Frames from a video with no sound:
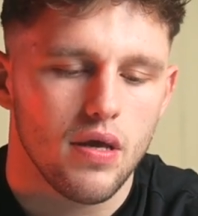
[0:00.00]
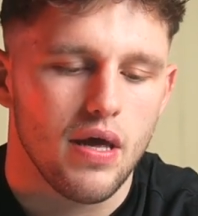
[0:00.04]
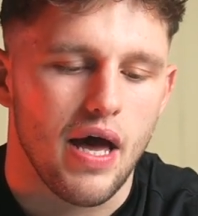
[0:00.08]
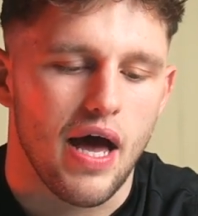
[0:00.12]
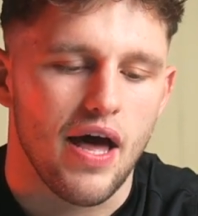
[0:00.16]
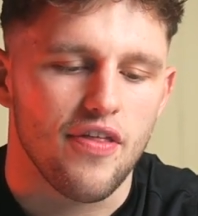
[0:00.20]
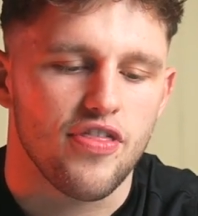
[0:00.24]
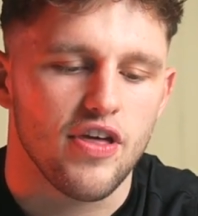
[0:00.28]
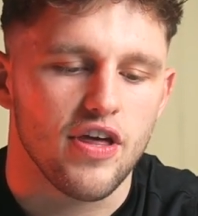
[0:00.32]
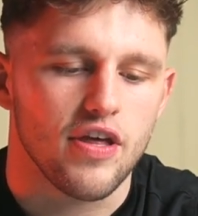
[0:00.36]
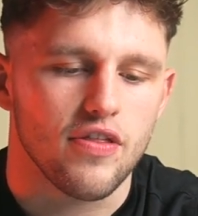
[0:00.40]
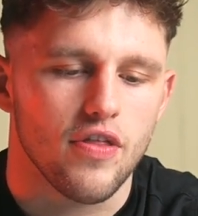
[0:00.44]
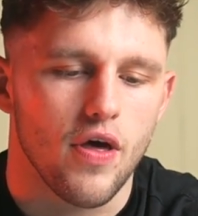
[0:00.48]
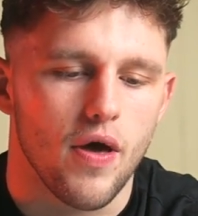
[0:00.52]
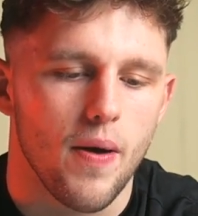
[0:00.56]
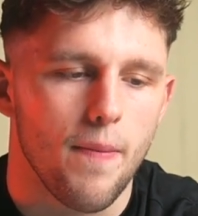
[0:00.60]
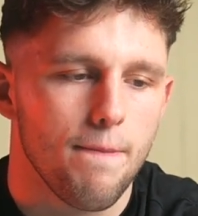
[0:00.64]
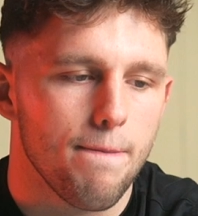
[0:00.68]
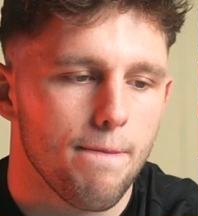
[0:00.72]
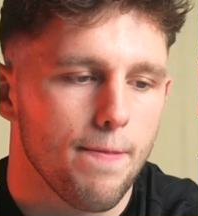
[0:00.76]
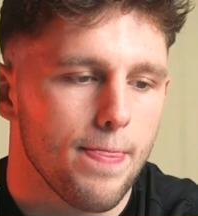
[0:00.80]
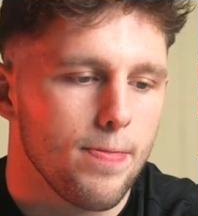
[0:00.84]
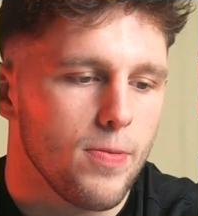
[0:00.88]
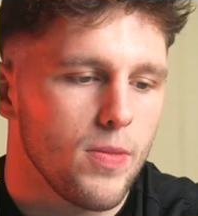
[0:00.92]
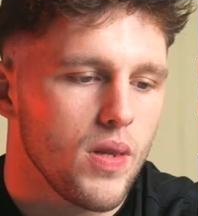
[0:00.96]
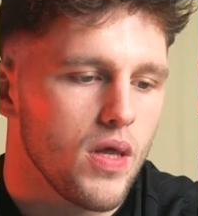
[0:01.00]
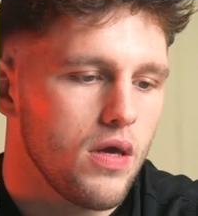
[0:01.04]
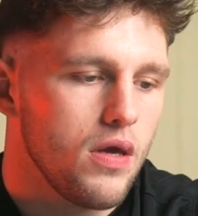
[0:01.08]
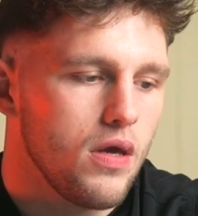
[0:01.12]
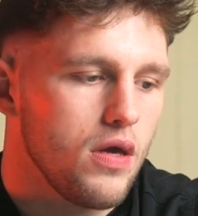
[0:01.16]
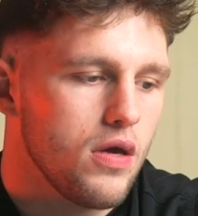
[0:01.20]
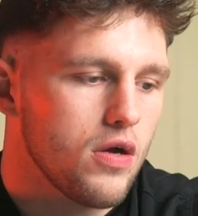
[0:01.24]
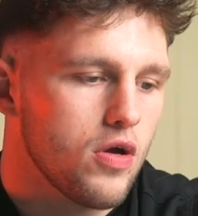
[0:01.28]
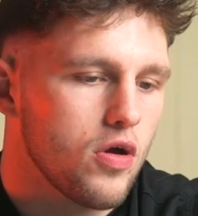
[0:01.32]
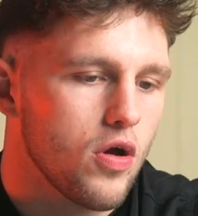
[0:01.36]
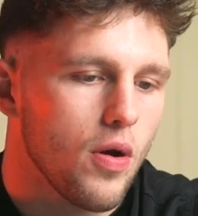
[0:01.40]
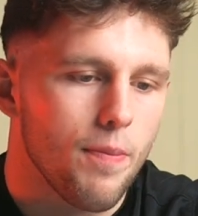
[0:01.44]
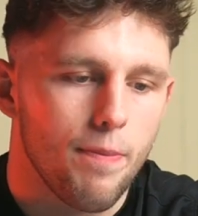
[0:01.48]
I think that
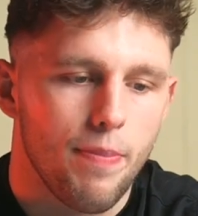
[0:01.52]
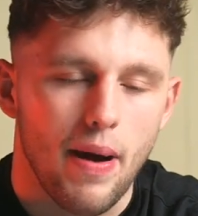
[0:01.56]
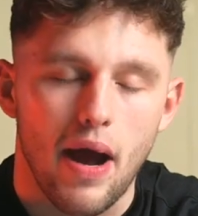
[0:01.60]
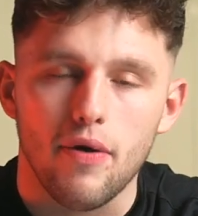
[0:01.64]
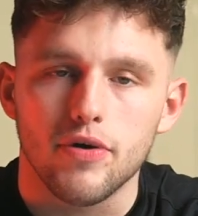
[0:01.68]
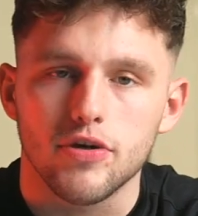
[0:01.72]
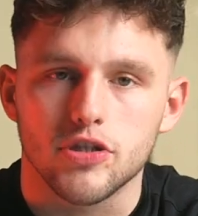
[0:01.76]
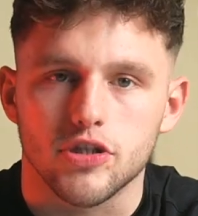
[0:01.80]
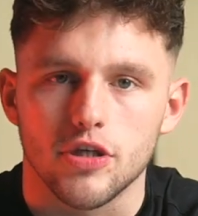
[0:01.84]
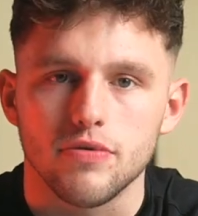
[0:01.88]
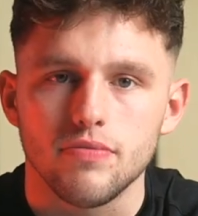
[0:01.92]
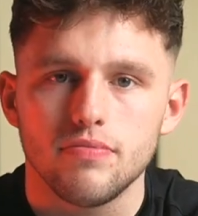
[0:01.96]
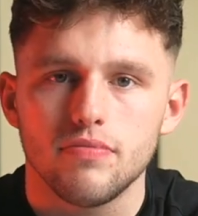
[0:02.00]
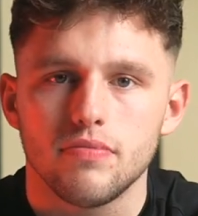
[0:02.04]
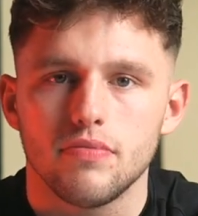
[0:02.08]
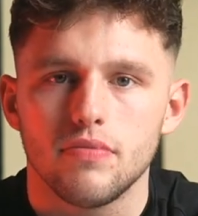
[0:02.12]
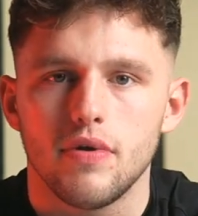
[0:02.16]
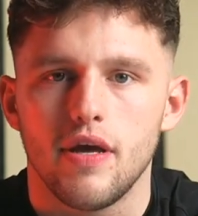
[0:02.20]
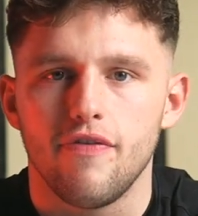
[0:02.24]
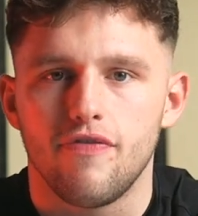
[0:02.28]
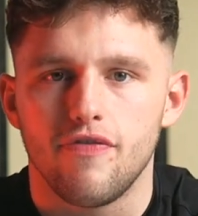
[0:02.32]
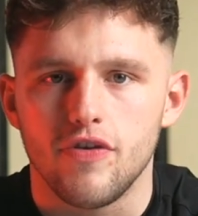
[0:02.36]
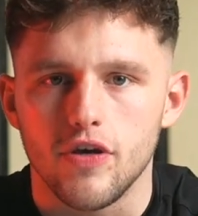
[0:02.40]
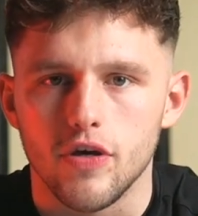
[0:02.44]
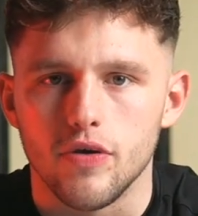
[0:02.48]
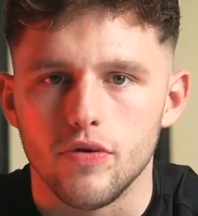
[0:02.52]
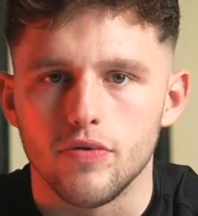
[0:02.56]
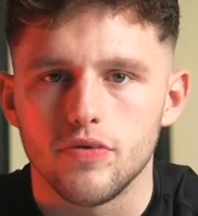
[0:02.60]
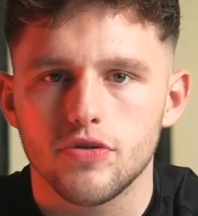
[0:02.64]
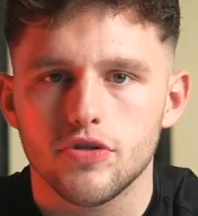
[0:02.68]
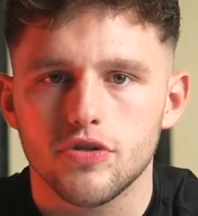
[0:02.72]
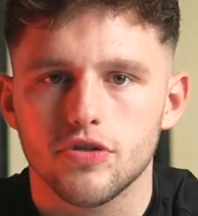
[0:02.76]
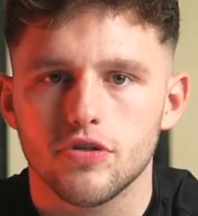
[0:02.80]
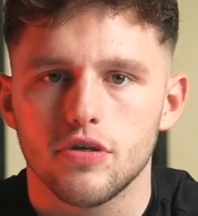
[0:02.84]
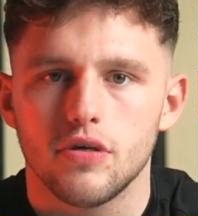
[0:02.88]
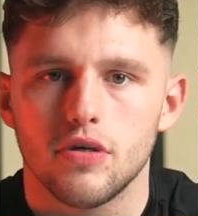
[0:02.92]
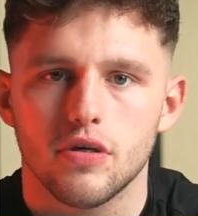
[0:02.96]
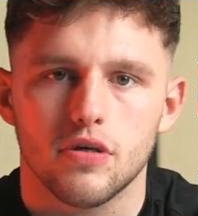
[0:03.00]
comparison, if
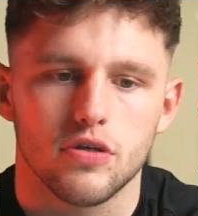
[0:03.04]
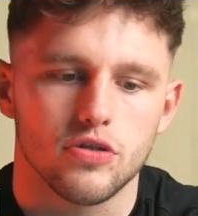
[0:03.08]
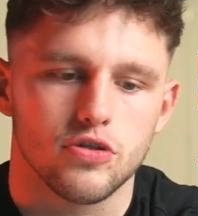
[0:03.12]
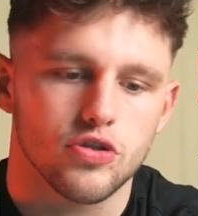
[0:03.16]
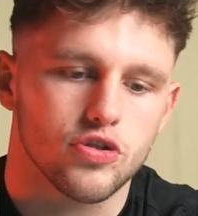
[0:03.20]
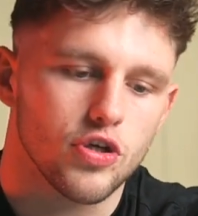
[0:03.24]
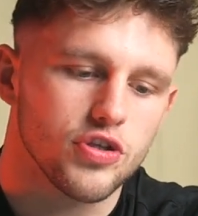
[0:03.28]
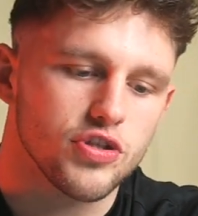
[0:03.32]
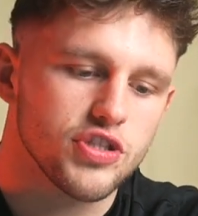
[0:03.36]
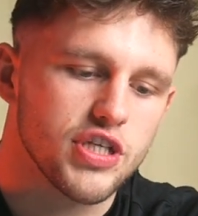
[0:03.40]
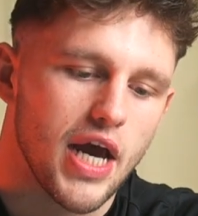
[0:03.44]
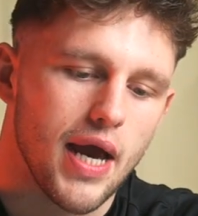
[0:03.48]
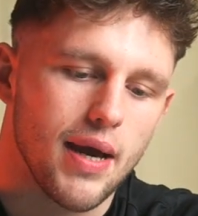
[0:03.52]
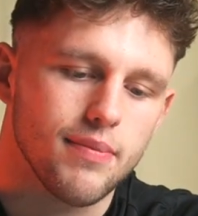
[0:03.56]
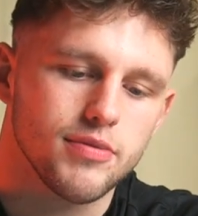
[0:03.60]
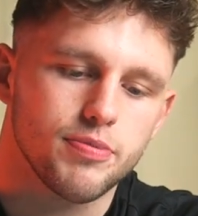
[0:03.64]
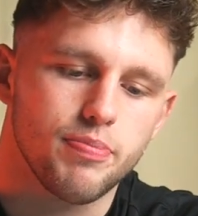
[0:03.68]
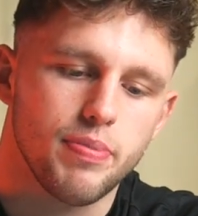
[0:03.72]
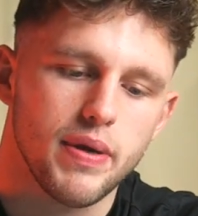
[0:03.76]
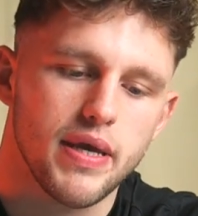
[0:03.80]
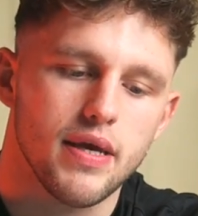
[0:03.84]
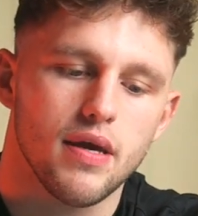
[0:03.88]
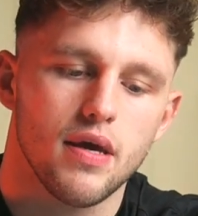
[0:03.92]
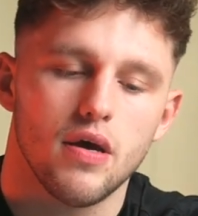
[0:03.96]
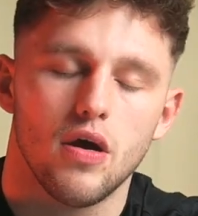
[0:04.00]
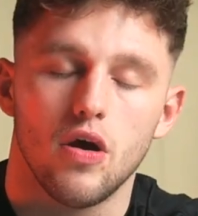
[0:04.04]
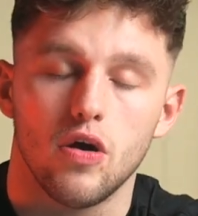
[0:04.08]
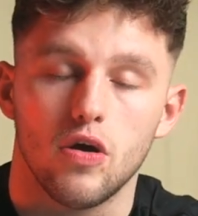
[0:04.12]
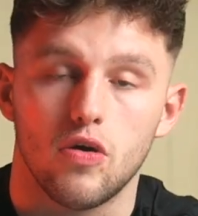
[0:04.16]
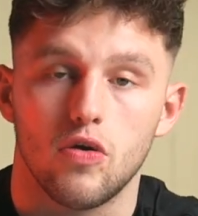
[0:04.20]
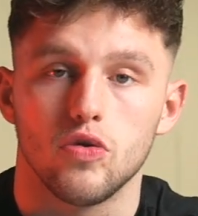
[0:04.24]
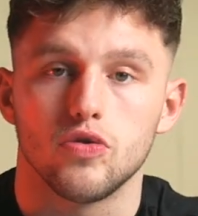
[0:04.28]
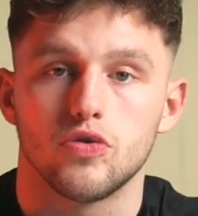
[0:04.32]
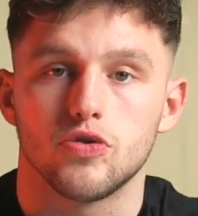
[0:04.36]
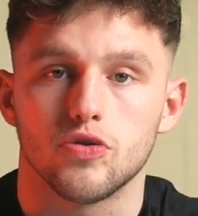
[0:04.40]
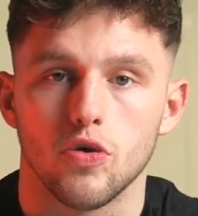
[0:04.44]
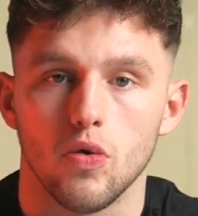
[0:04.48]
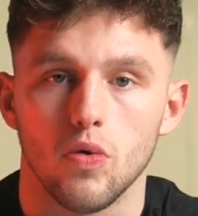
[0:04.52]
used, can sometimes be a
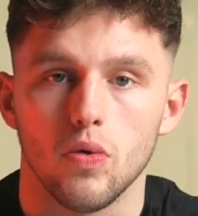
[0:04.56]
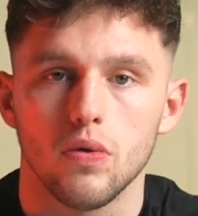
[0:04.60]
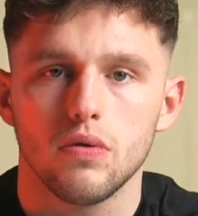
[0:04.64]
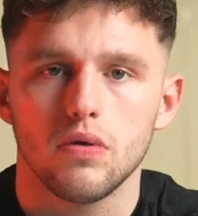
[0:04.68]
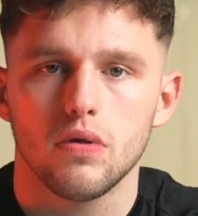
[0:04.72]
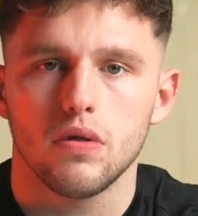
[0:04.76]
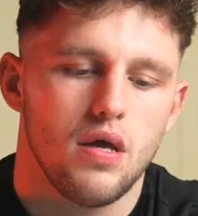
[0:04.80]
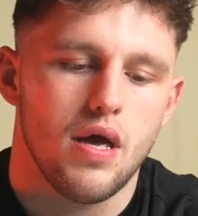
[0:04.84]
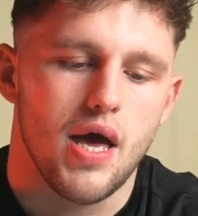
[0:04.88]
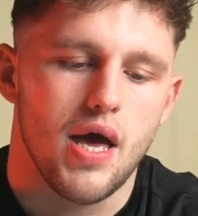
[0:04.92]
good tool.